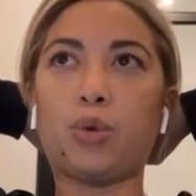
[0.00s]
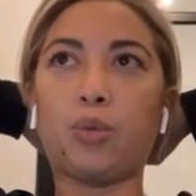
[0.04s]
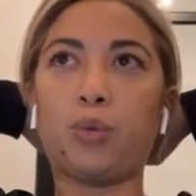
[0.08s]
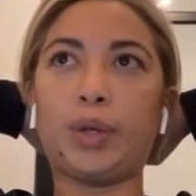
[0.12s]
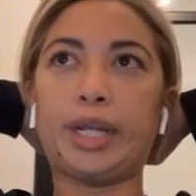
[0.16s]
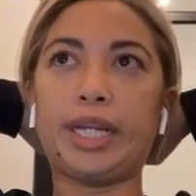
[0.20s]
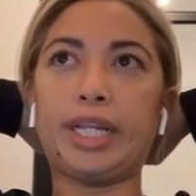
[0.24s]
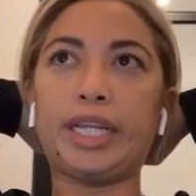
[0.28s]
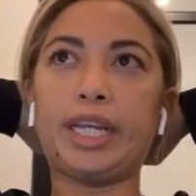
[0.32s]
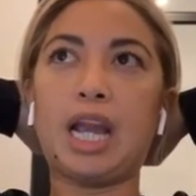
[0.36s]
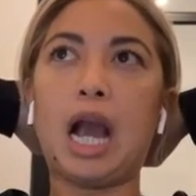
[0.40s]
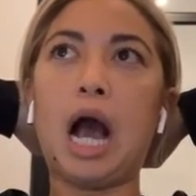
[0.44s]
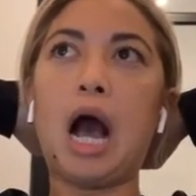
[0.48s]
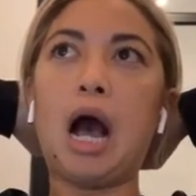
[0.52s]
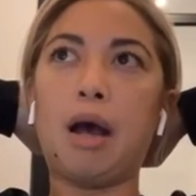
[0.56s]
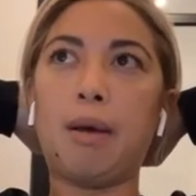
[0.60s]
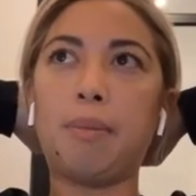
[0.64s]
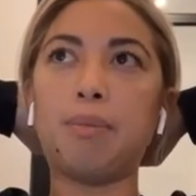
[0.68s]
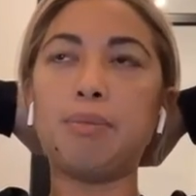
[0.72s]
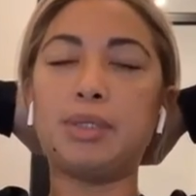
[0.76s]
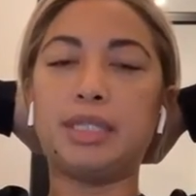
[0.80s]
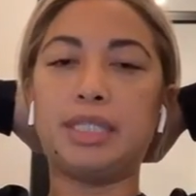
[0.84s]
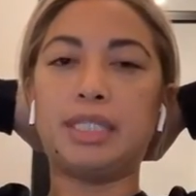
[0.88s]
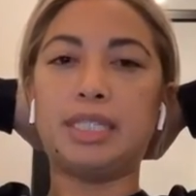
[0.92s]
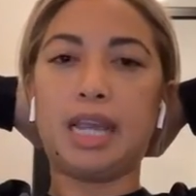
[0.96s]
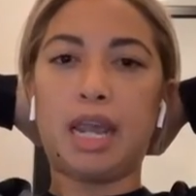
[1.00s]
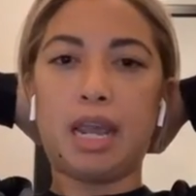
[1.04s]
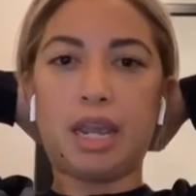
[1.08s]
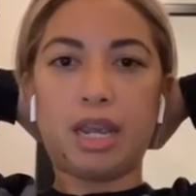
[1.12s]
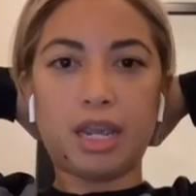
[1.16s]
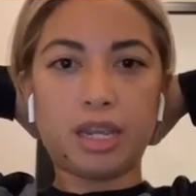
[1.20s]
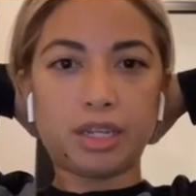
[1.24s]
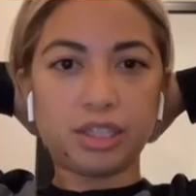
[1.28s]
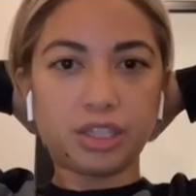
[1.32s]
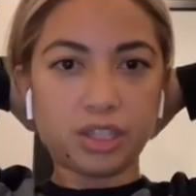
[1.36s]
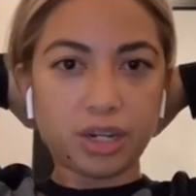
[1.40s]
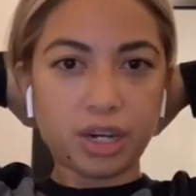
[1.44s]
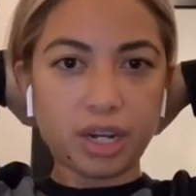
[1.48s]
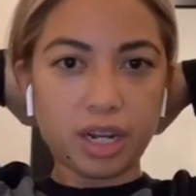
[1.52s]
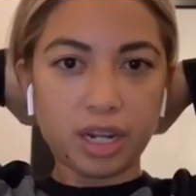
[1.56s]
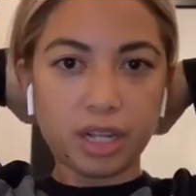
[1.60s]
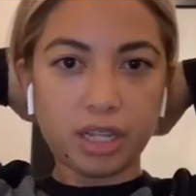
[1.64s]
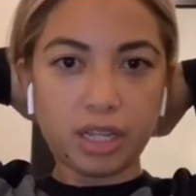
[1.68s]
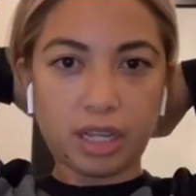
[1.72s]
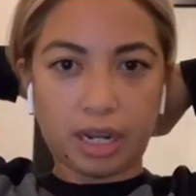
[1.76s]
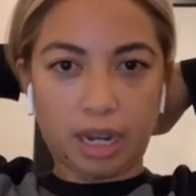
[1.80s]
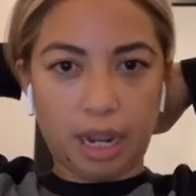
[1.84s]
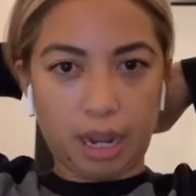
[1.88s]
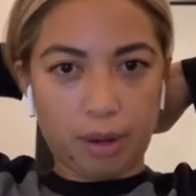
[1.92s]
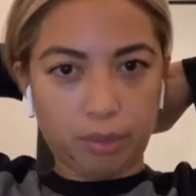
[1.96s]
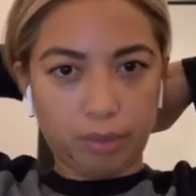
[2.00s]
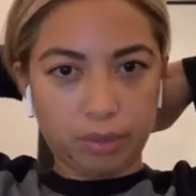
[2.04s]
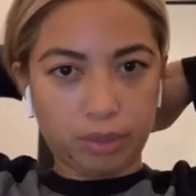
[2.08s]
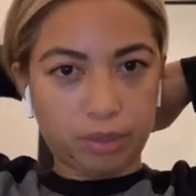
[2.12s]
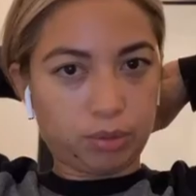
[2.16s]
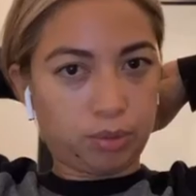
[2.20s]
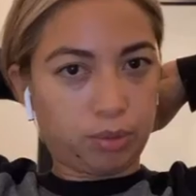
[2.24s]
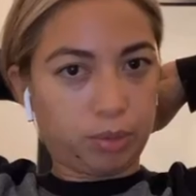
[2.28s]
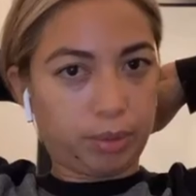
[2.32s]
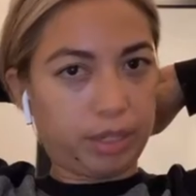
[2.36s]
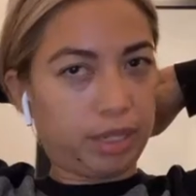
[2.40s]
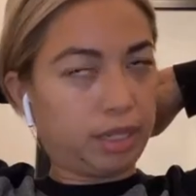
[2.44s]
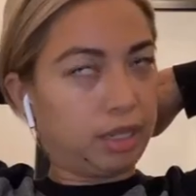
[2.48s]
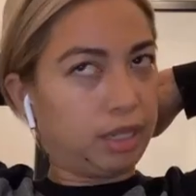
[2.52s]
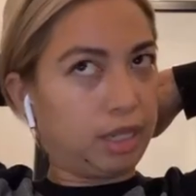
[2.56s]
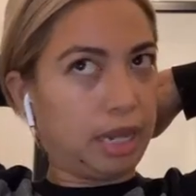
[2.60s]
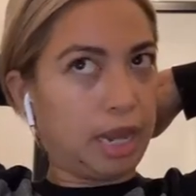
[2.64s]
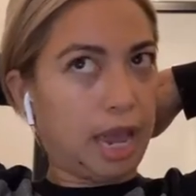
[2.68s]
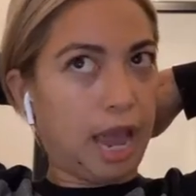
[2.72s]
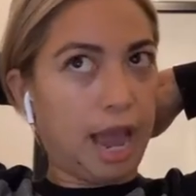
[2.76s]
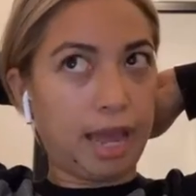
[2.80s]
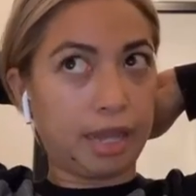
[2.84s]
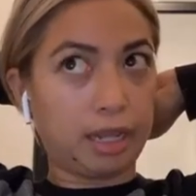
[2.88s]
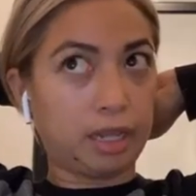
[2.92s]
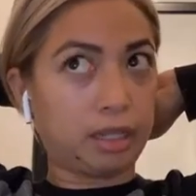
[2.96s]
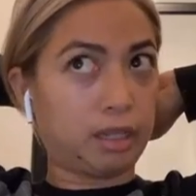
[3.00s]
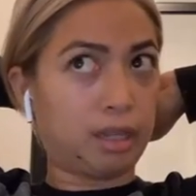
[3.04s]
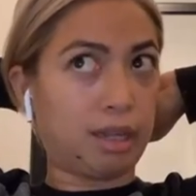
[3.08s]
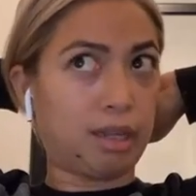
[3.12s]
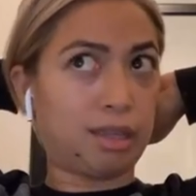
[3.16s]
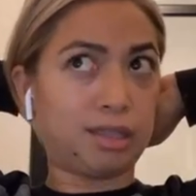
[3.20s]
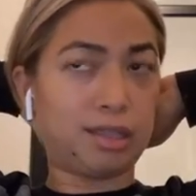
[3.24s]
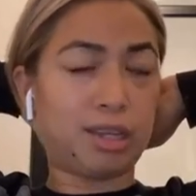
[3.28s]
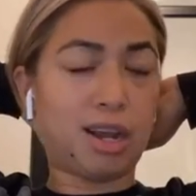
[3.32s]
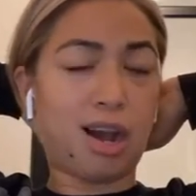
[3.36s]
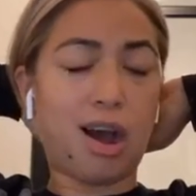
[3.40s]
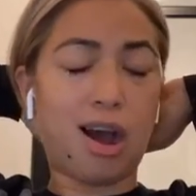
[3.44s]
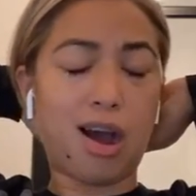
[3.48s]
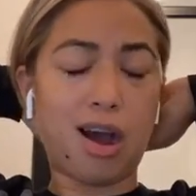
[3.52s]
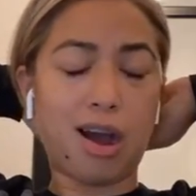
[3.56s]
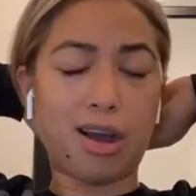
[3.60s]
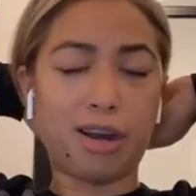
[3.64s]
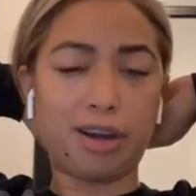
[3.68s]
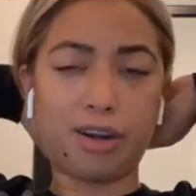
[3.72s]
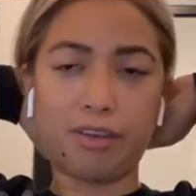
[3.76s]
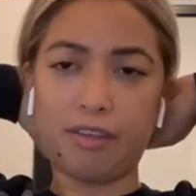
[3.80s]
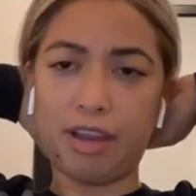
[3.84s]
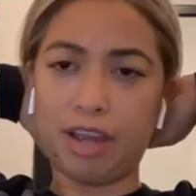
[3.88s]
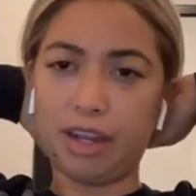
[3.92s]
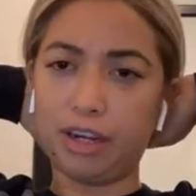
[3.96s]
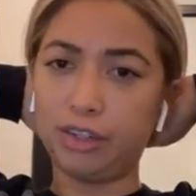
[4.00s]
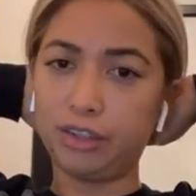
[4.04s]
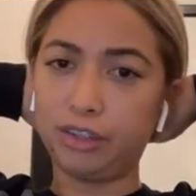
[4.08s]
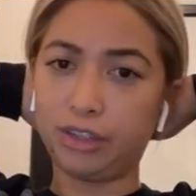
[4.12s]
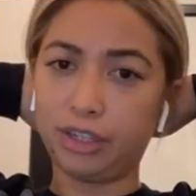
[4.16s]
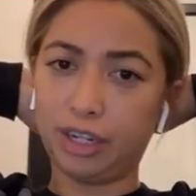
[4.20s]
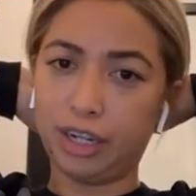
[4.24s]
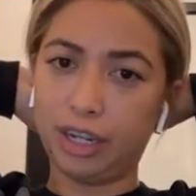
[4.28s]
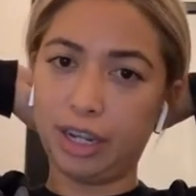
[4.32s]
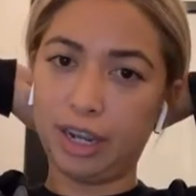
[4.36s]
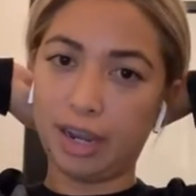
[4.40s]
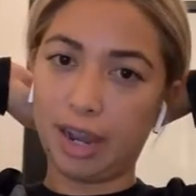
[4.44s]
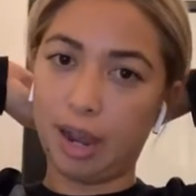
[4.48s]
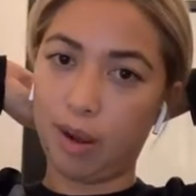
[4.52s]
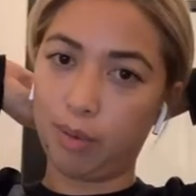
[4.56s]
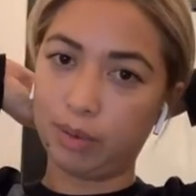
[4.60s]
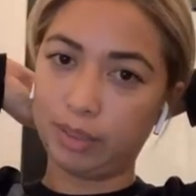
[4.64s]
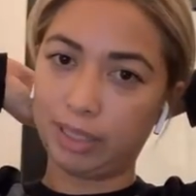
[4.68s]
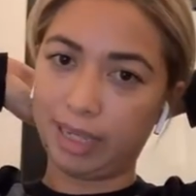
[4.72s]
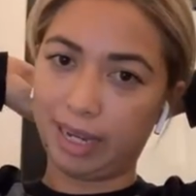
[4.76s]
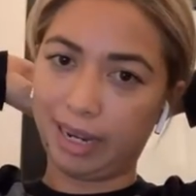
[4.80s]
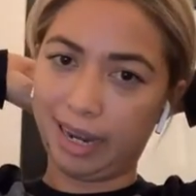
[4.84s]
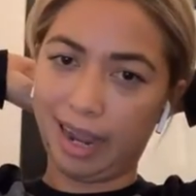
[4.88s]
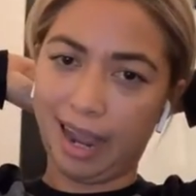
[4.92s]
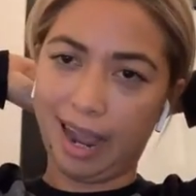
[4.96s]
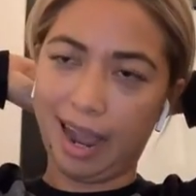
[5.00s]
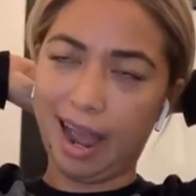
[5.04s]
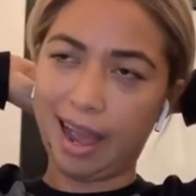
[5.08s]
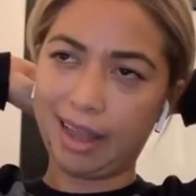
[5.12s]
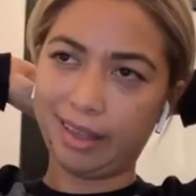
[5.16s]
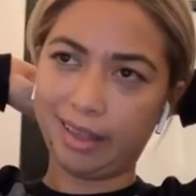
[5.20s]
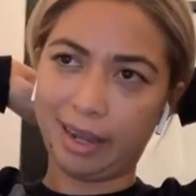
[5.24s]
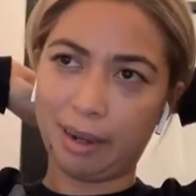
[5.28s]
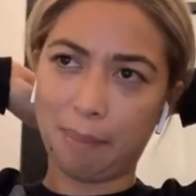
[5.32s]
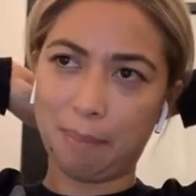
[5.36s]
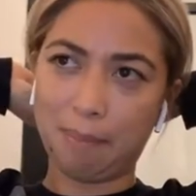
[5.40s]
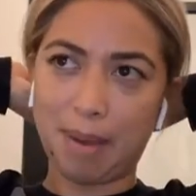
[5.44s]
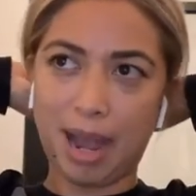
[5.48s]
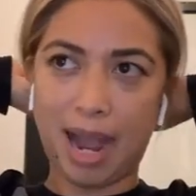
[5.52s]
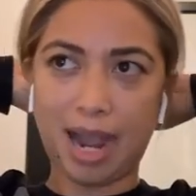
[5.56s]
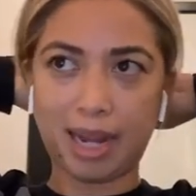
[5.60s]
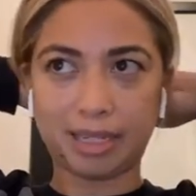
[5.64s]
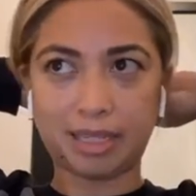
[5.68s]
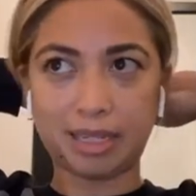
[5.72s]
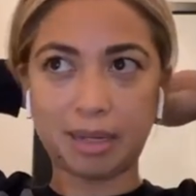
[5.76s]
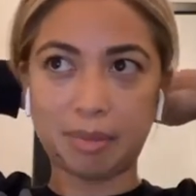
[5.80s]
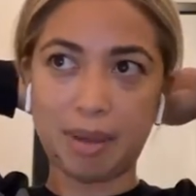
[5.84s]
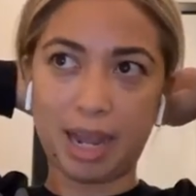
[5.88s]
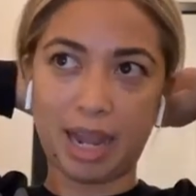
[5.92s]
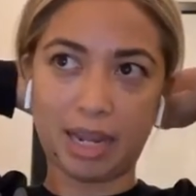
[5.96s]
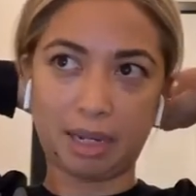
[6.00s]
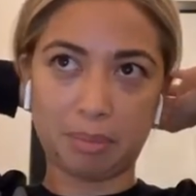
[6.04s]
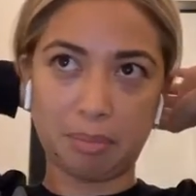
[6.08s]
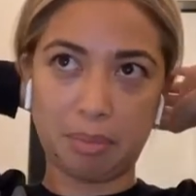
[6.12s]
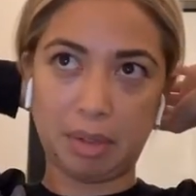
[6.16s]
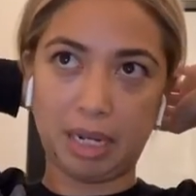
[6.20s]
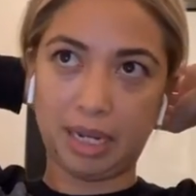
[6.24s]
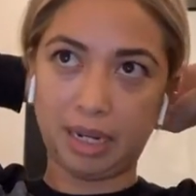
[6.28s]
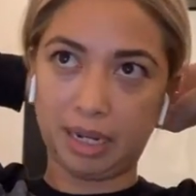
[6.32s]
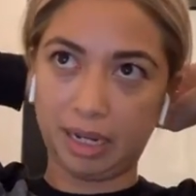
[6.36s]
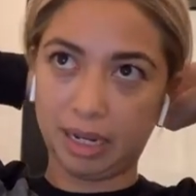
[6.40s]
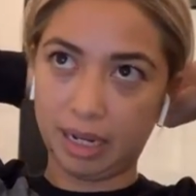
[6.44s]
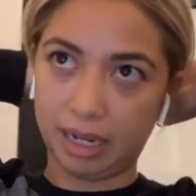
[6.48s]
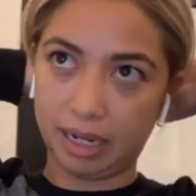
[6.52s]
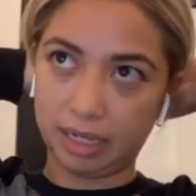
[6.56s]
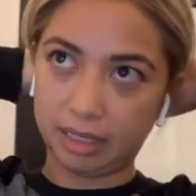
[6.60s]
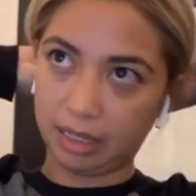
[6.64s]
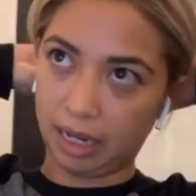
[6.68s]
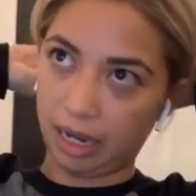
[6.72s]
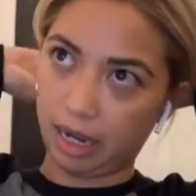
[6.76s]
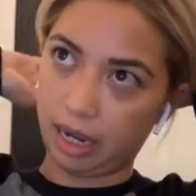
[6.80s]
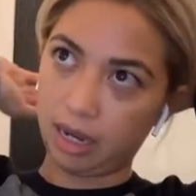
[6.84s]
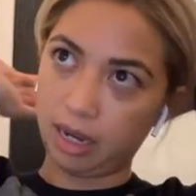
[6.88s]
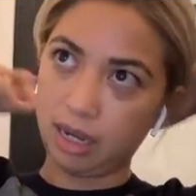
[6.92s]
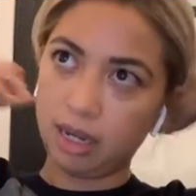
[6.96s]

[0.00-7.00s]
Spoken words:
had a ton of energy. I had like back-to-back meetings. I saw some old friends at night, which was great.